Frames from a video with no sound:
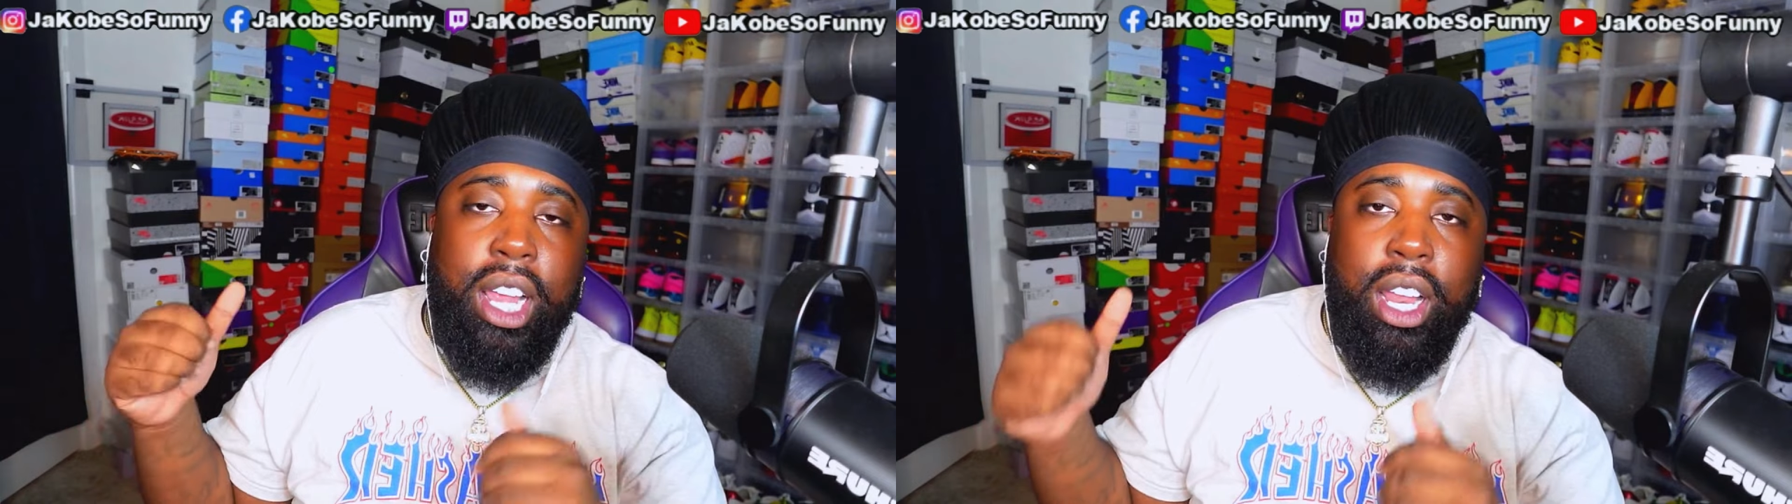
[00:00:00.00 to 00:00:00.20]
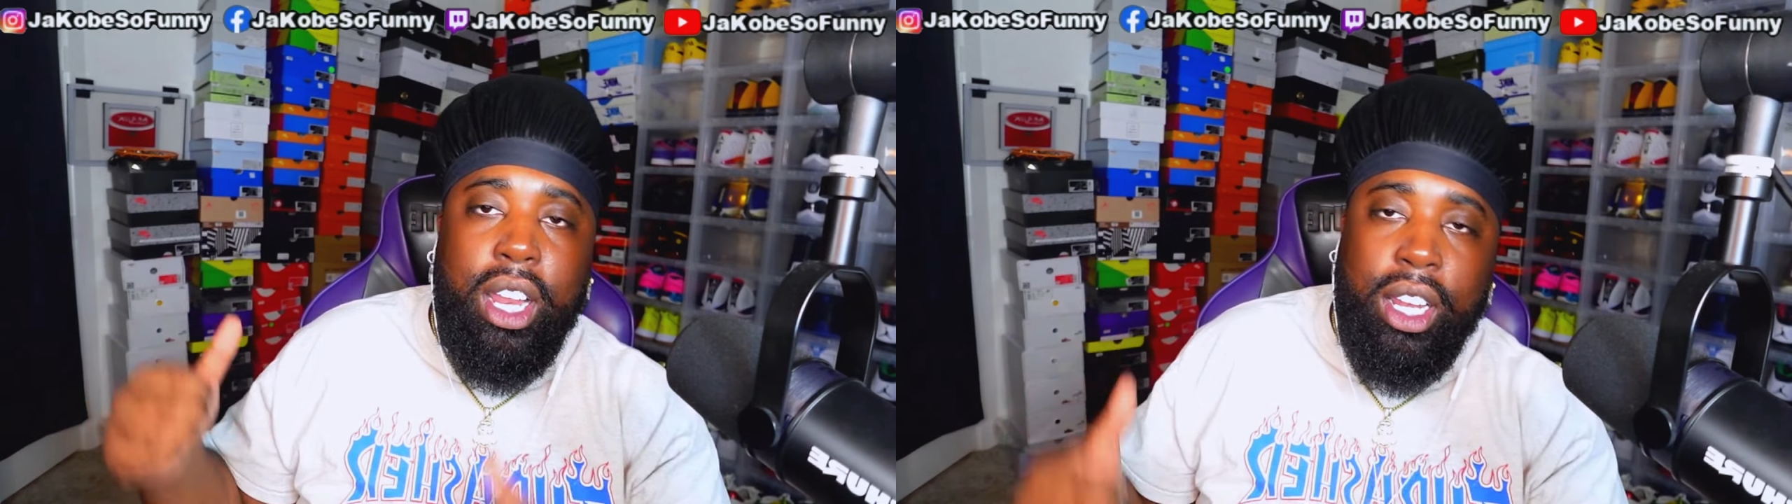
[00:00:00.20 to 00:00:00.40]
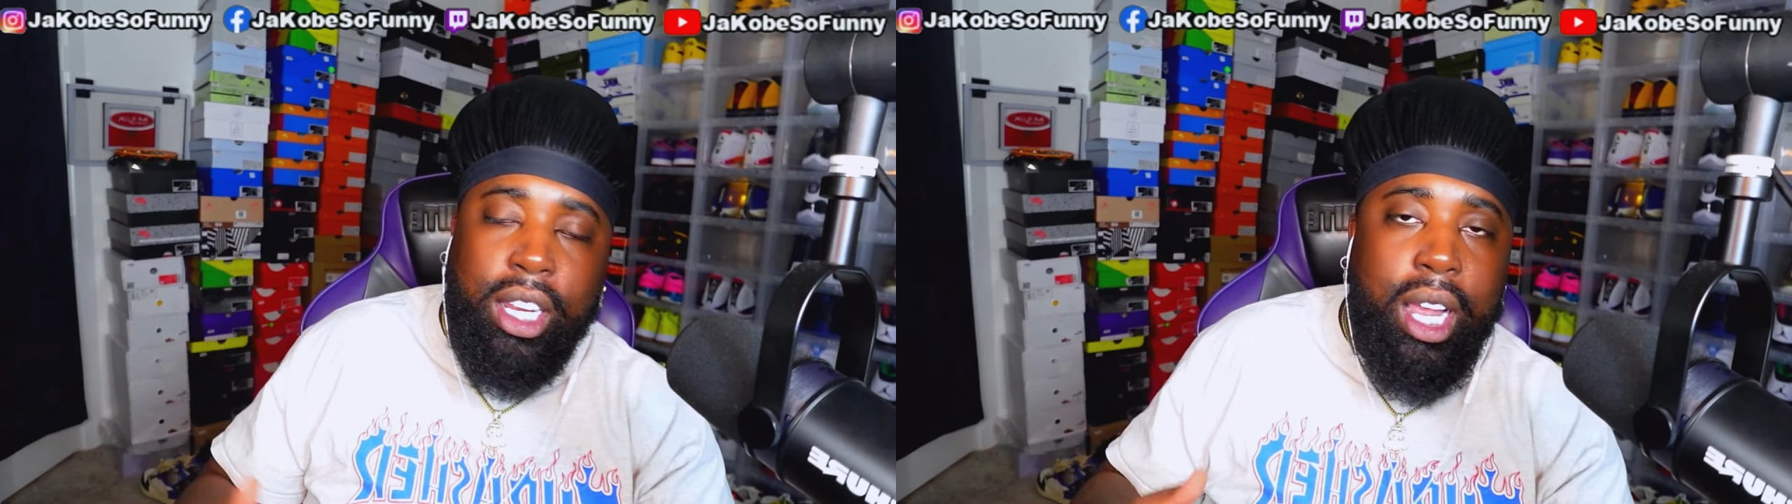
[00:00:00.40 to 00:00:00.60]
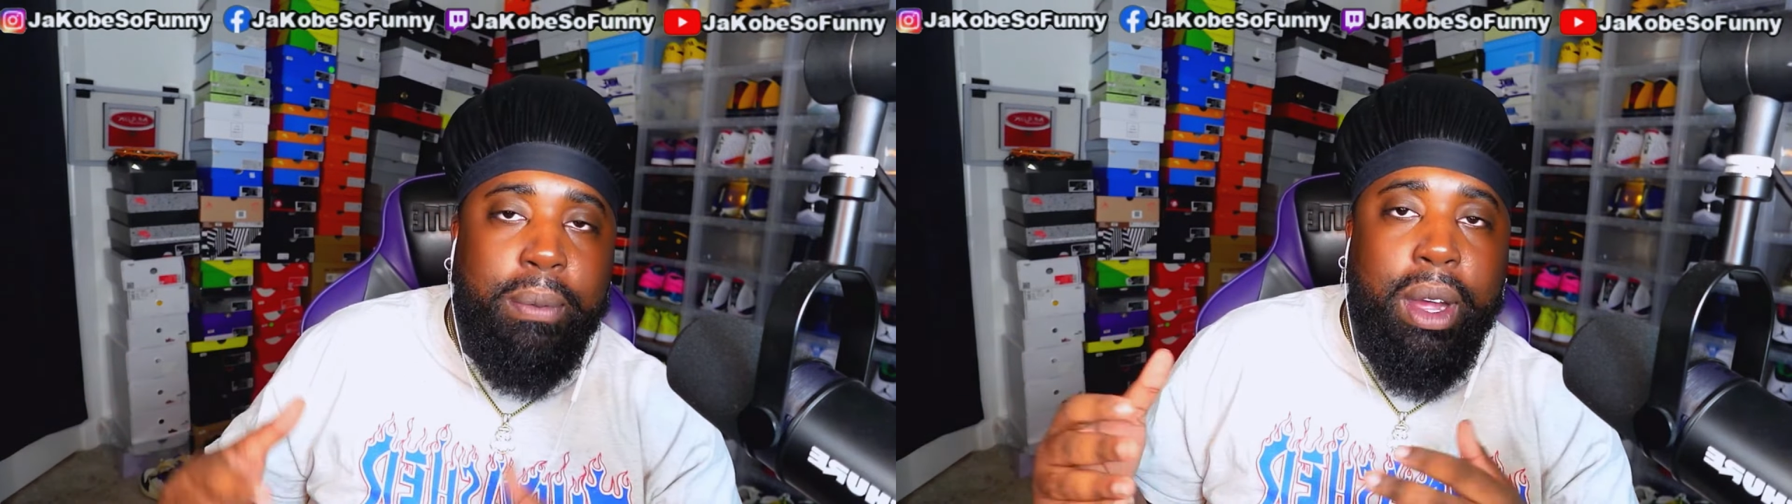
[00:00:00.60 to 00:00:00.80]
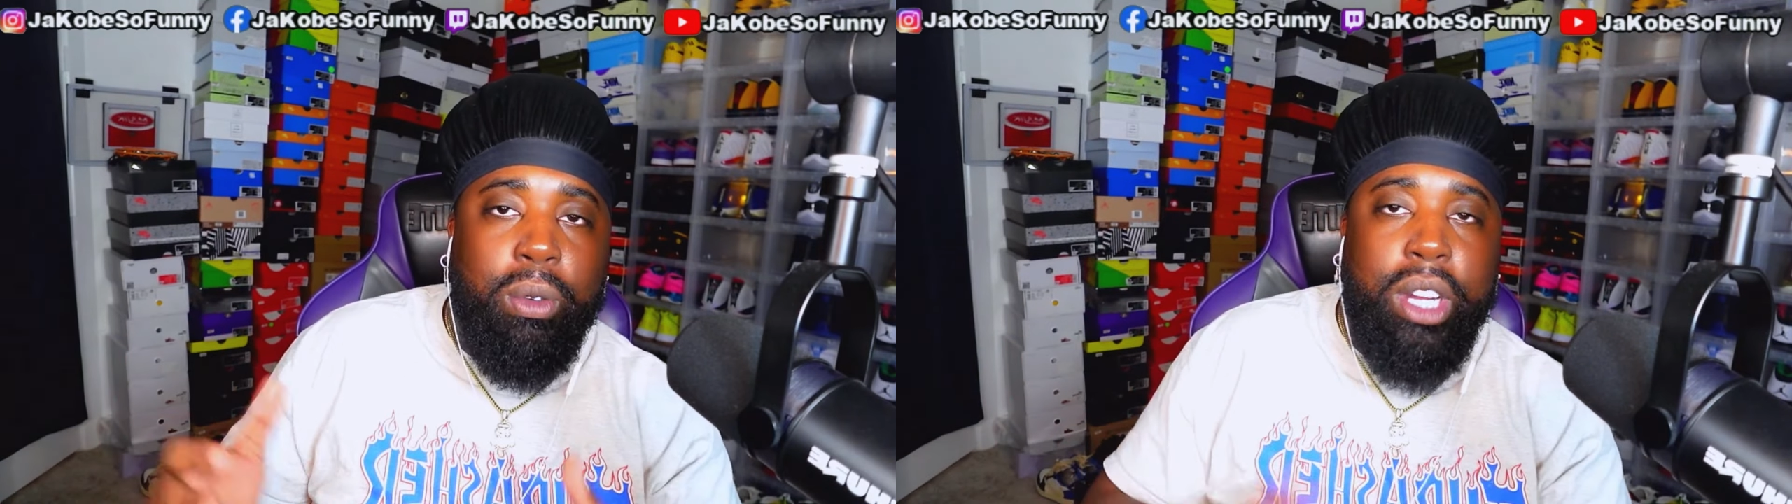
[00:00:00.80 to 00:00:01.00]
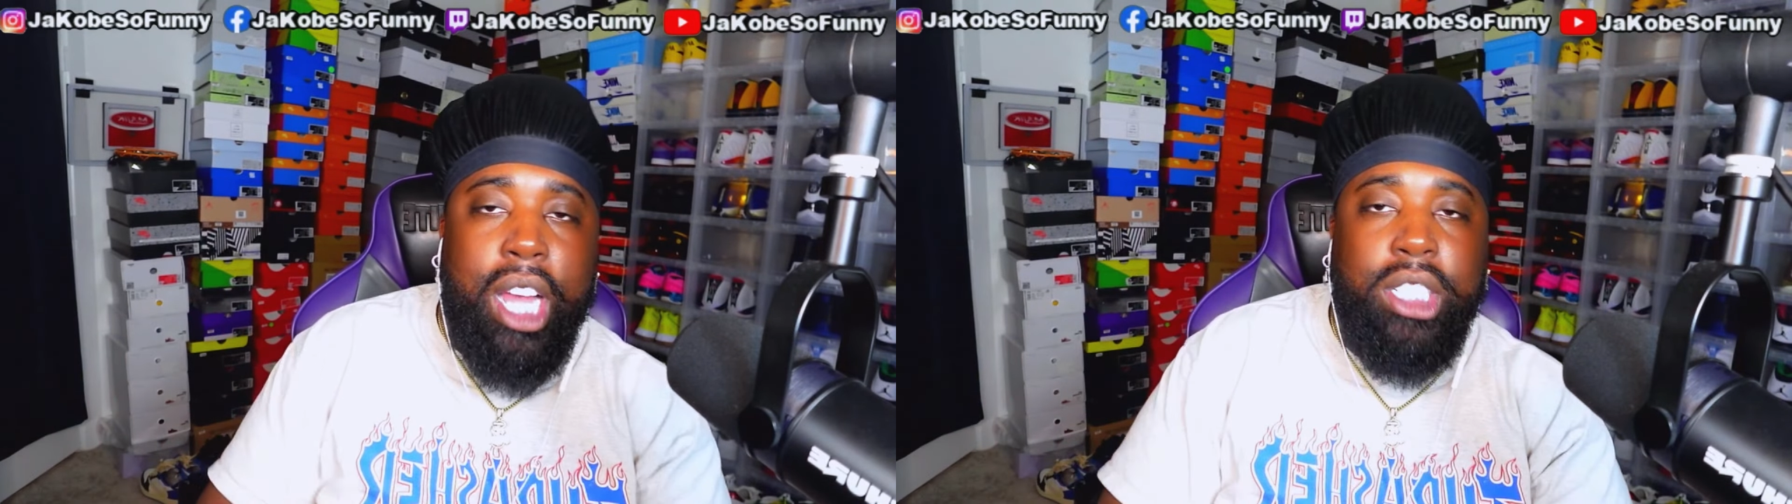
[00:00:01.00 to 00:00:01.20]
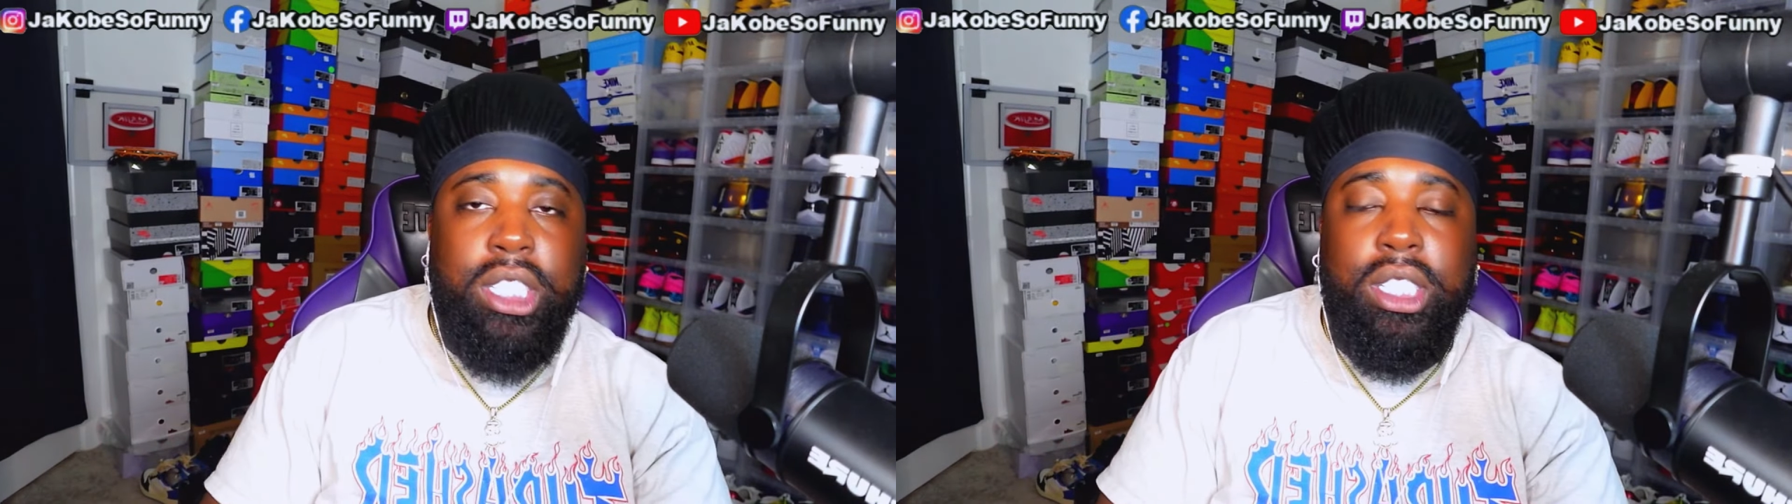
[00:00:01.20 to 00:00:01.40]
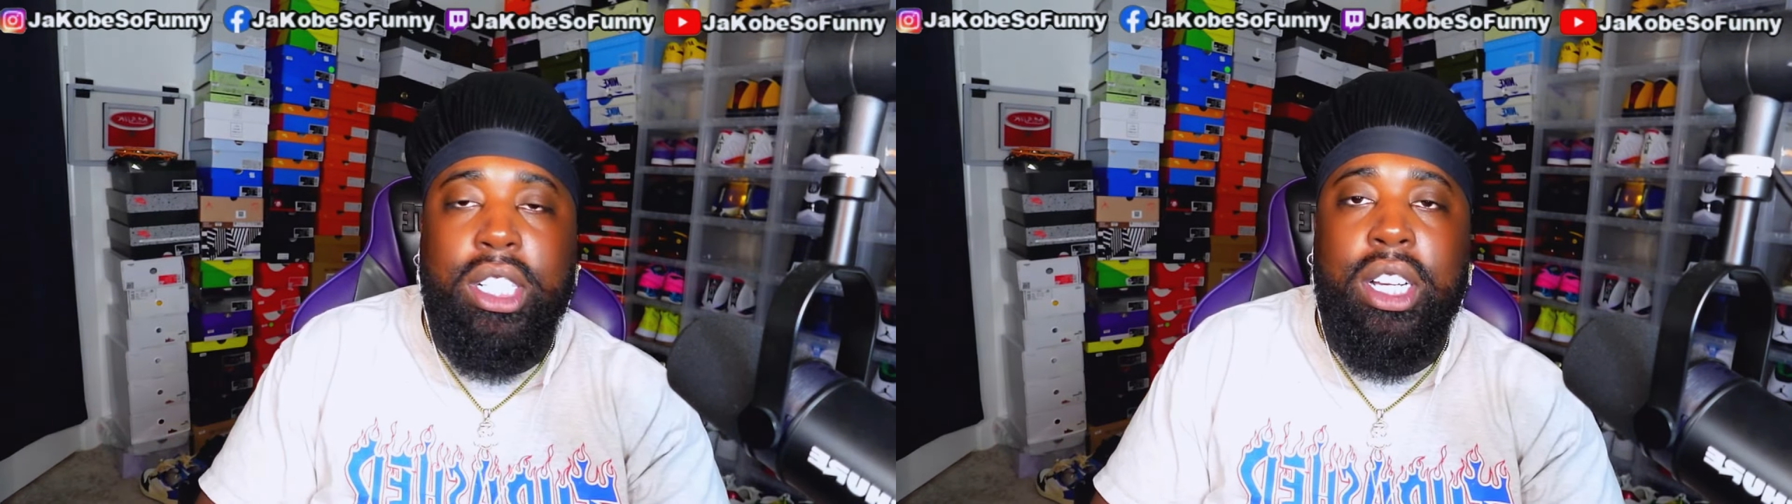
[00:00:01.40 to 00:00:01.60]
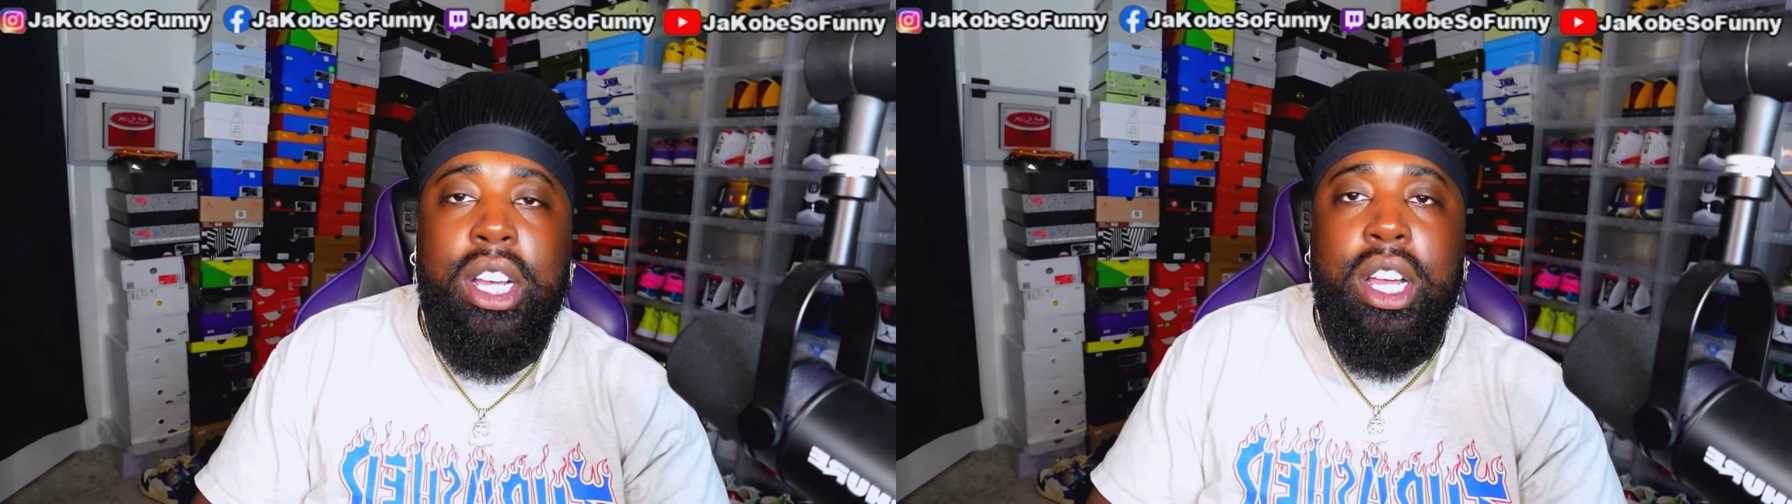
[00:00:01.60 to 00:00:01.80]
and look at my reactions to